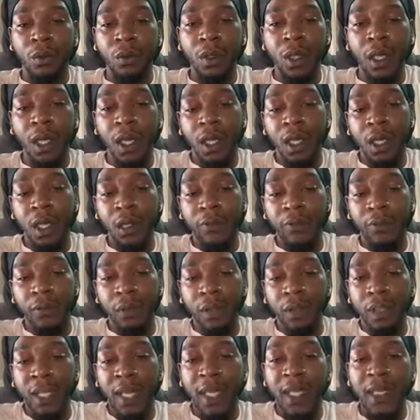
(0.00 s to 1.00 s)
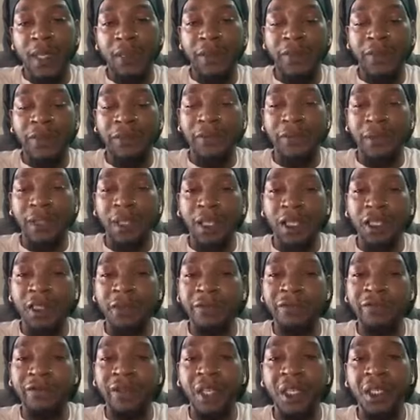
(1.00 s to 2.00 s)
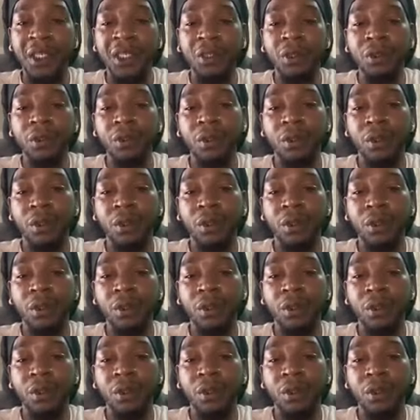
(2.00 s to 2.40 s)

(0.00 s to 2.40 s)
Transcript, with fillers: we have life in the vessel.